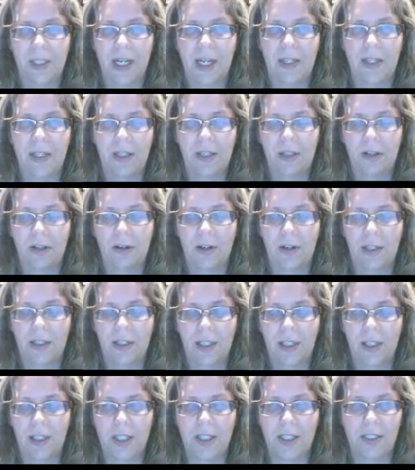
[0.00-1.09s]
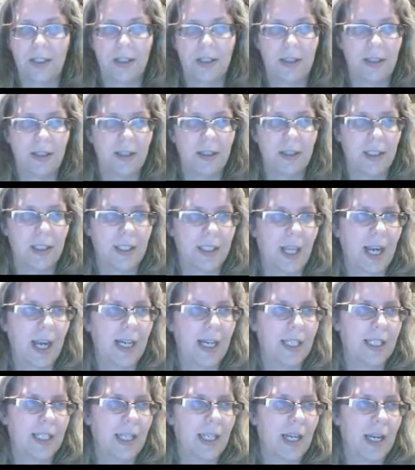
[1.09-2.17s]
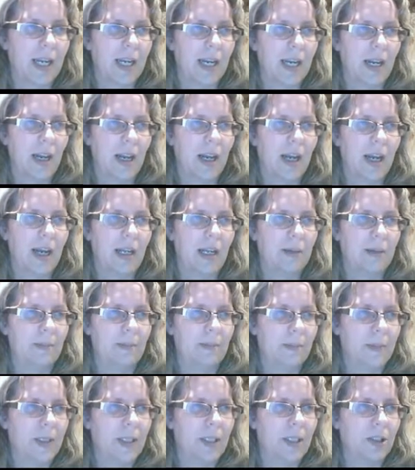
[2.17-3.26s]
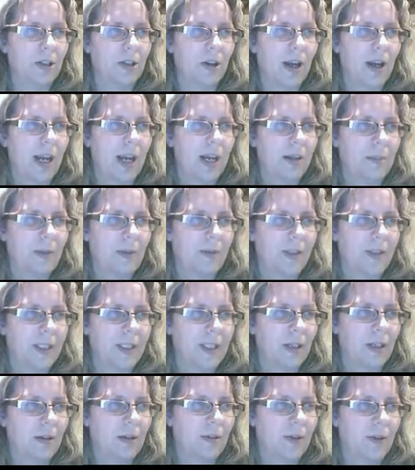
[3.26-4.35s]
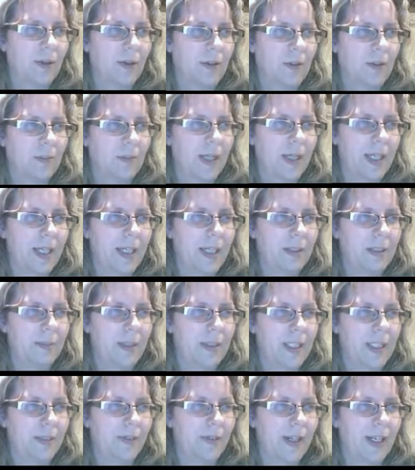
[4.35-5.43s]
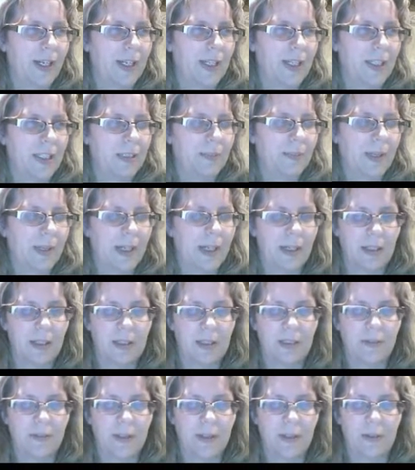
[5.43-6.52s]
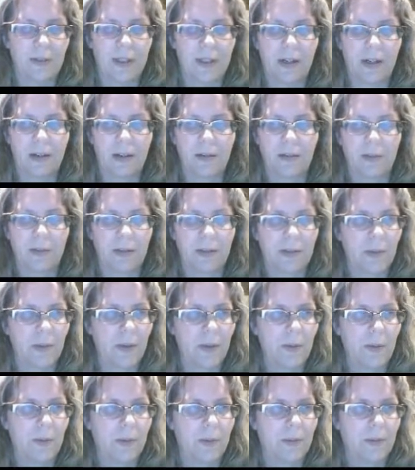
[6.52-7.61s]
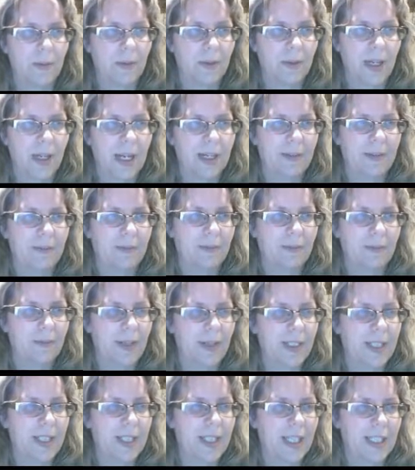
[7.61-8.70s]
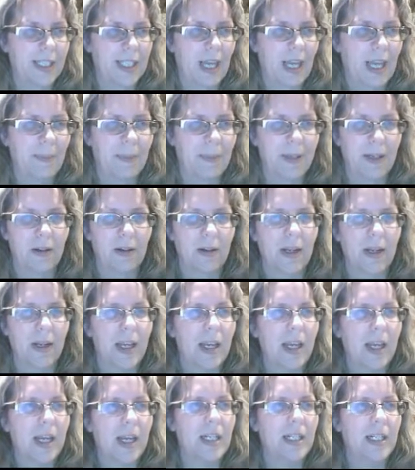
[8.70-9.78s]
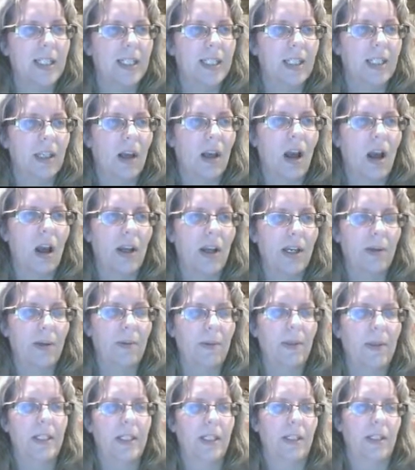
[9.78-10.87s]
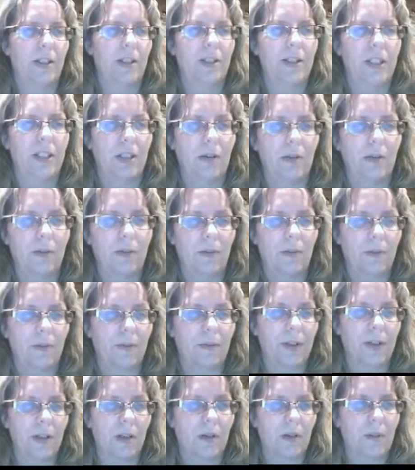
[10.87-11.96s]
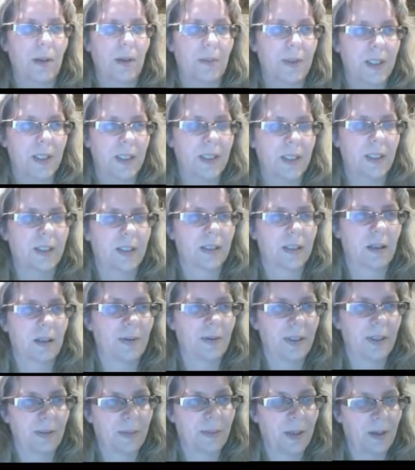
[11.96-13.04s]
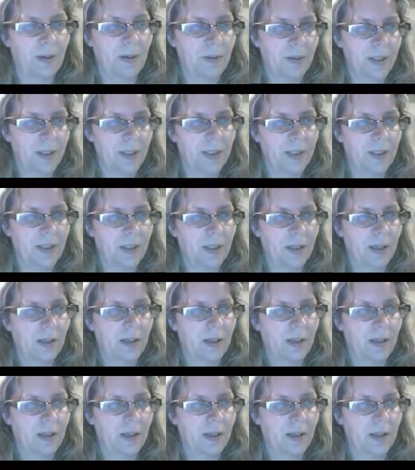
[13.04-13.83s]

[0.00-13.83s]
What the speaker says: and then you're into the site. I'm going to try to move this over a little bit. Let me see if I can expand the view there. Woo! Okay, fancy things happen here. So all you really need to do for your purposes is go into posts.